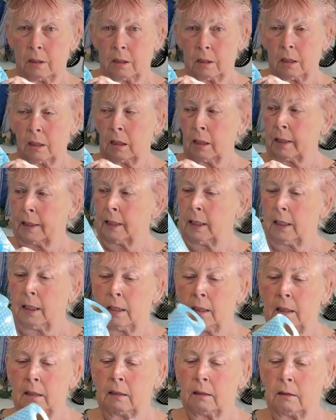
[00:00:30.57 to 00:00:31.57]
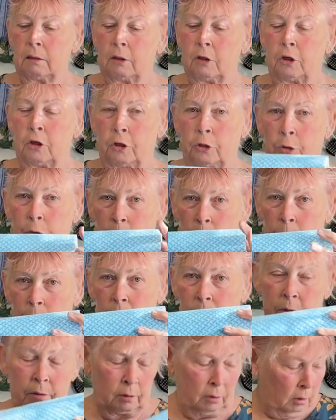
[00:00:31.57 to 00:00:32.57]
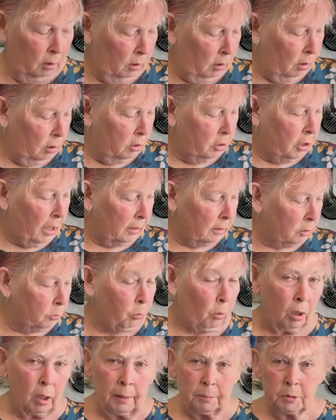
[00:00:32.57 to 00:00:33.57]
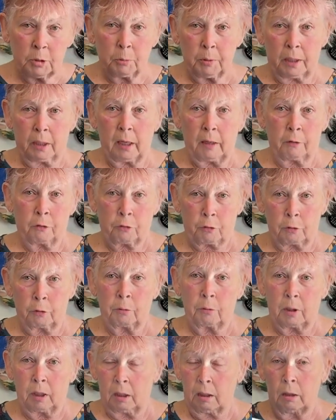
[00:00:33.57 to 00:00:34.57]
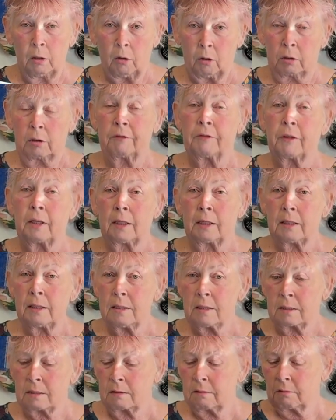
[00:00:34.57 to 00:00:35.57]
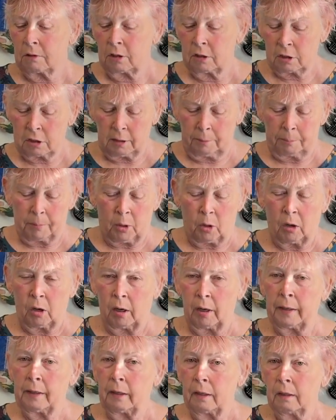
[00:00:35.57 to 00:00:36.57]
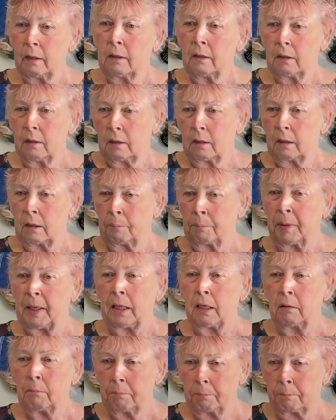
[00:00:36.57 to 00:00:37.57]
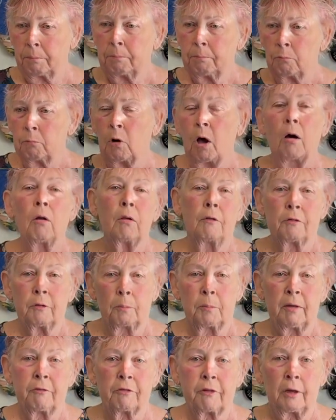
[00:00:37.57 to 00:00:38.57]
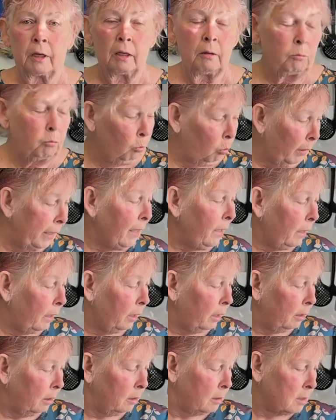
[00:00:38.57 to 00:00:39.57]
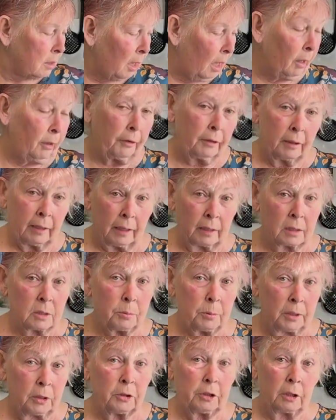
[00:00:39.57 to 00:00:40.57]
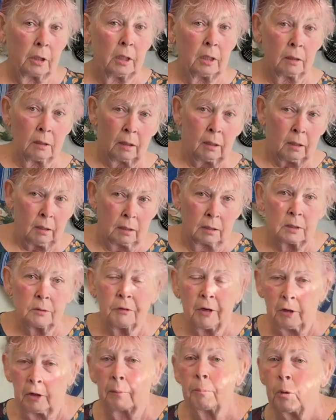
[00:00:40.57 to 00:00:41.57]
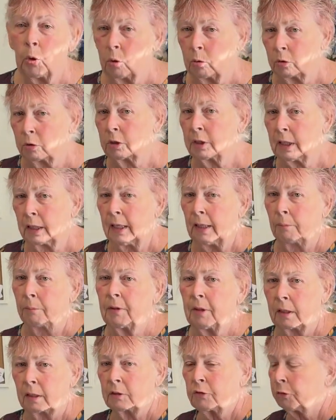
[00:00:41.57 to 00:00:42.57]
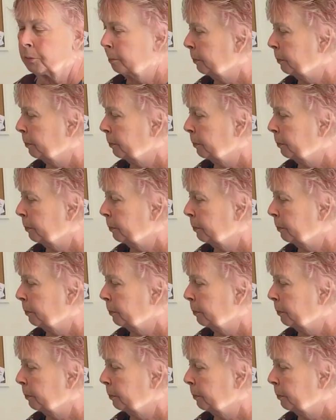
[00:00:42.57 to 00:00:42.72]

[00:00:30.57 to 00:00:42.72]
clean, new Chuck's wipes. We go through a lot of these, usually buy a big roll of them every week. So yes, we do. It's very important to keep things from